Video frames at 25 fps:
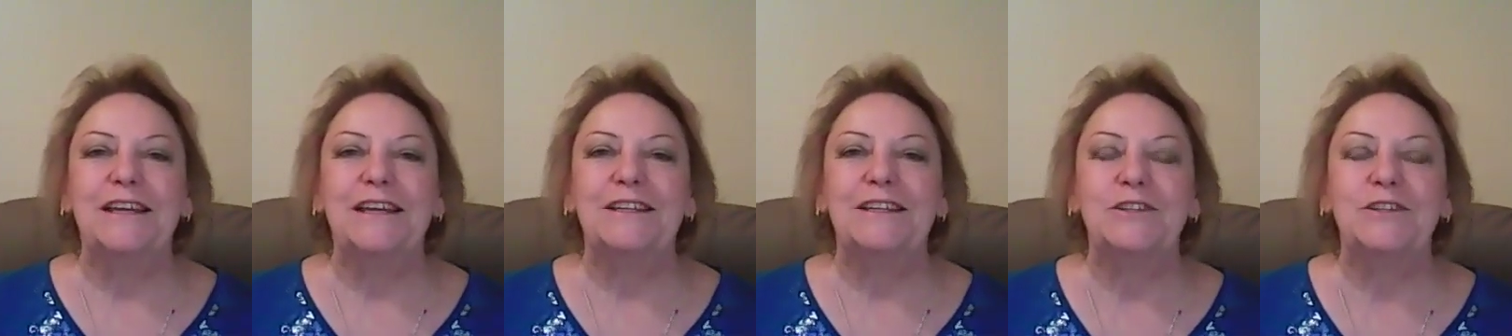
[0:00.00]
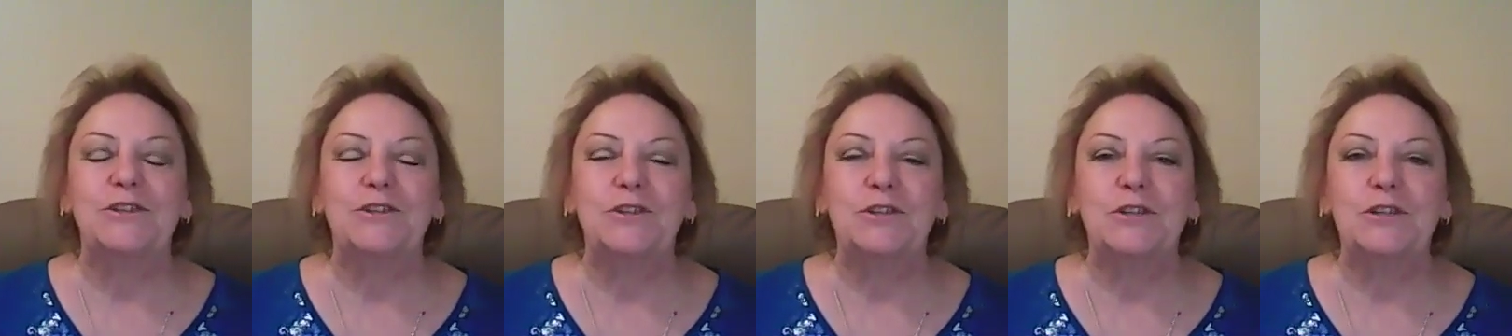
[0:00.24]

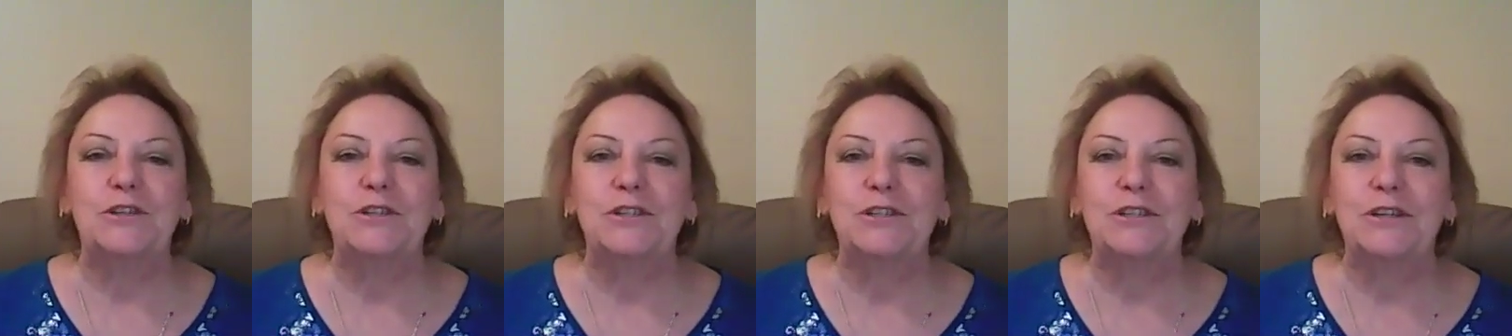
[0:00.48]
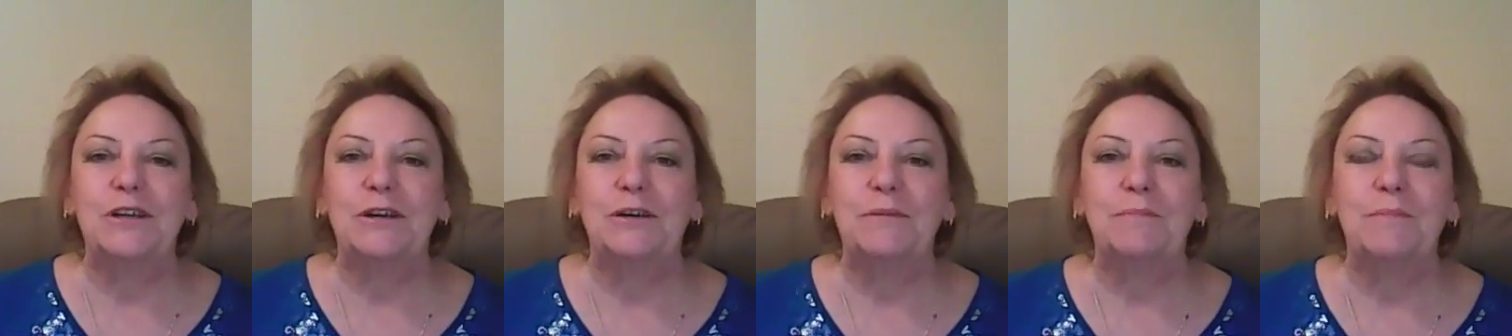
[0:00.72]
It's
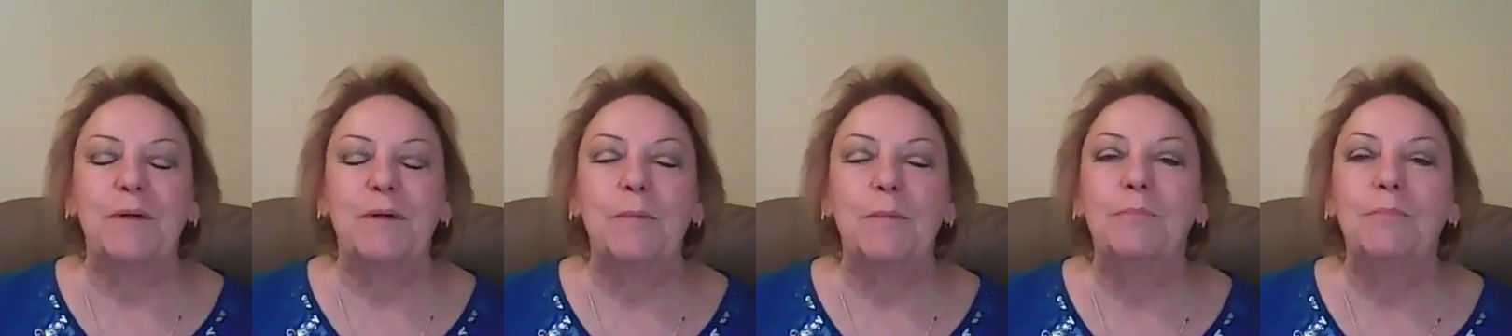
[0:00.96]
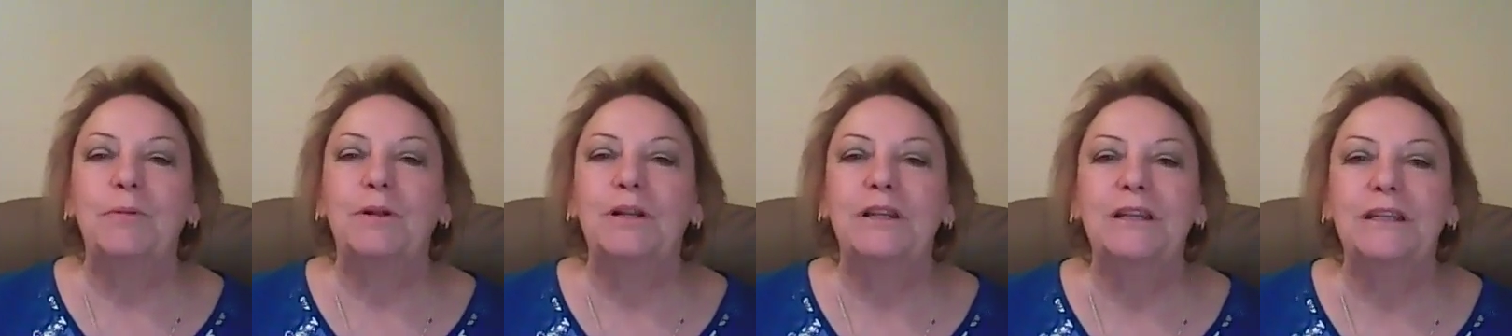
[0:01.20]
just a,
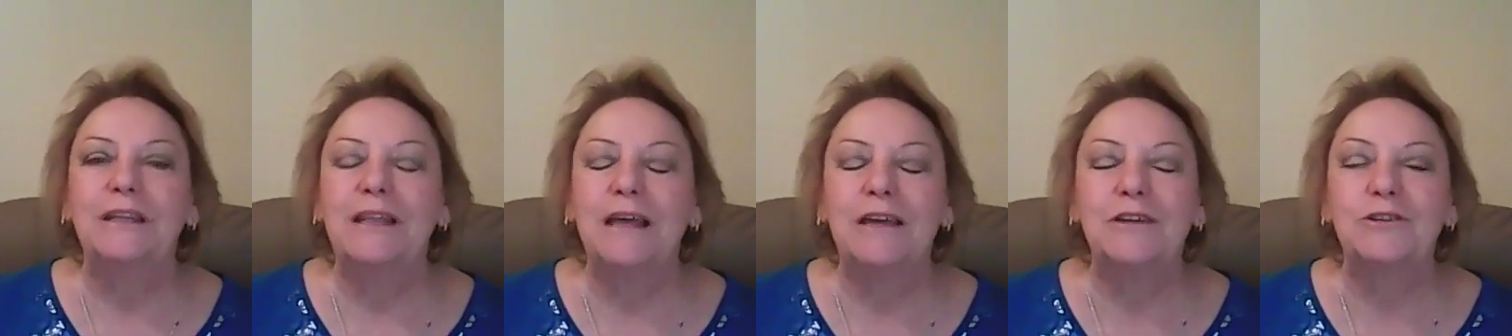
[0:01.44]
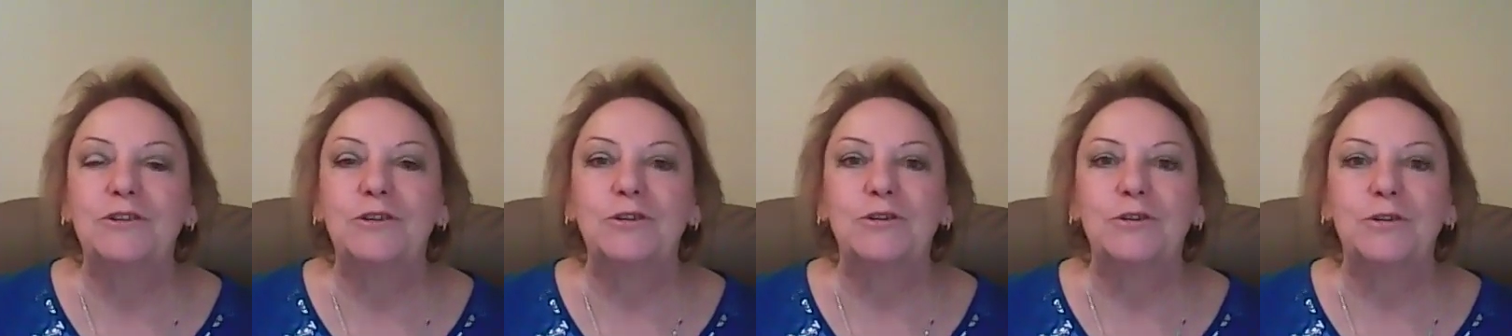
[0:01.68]
a,
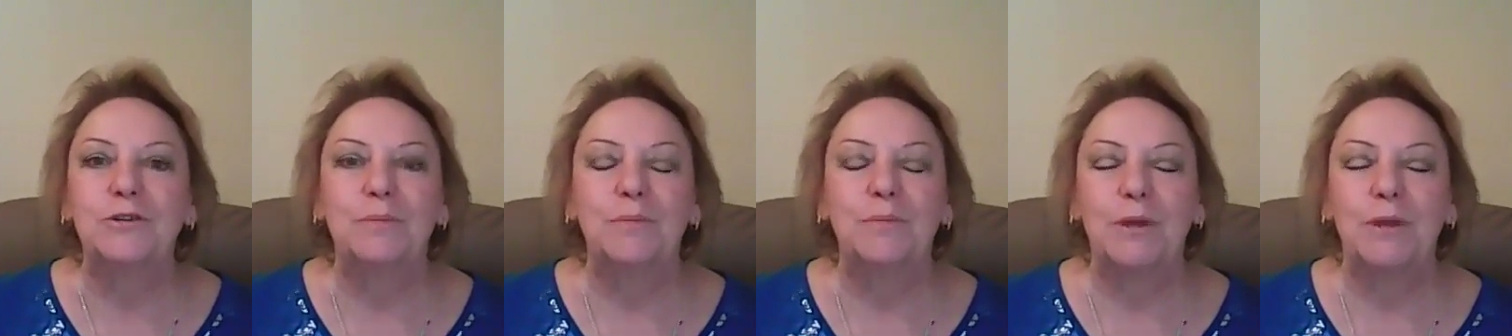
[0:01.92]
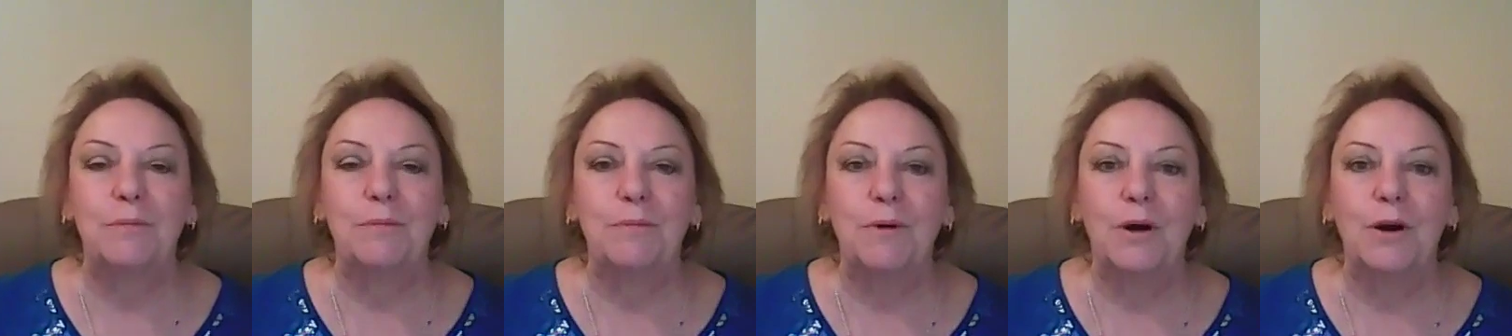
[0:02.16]
pleasure to
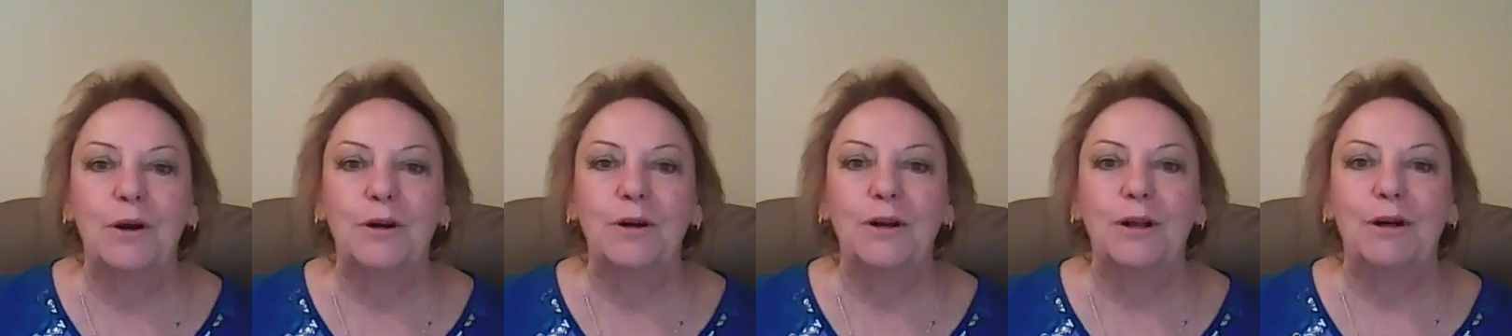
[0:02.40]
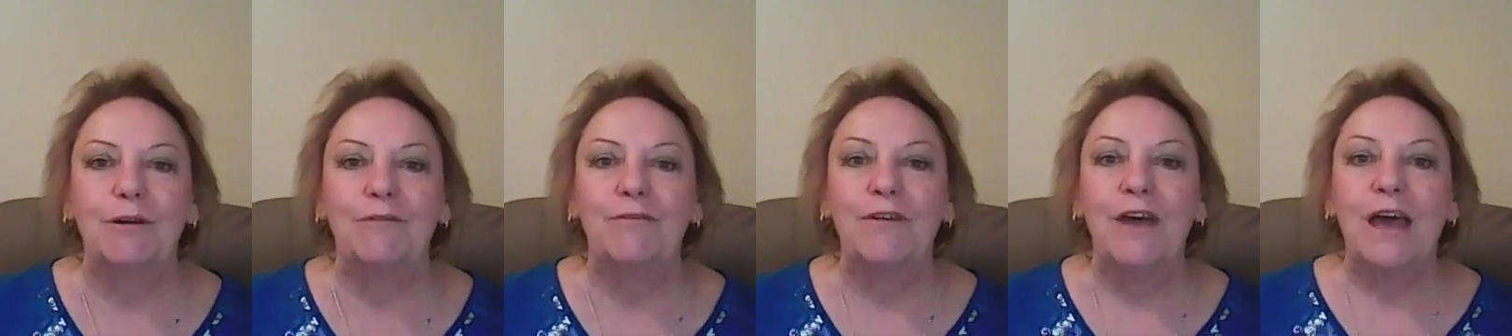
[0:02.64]
be a part
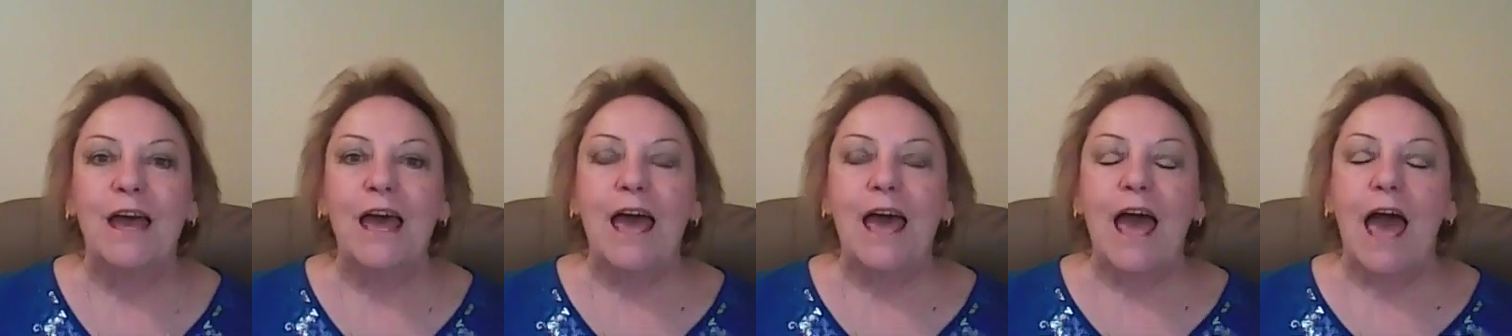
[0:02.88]
of.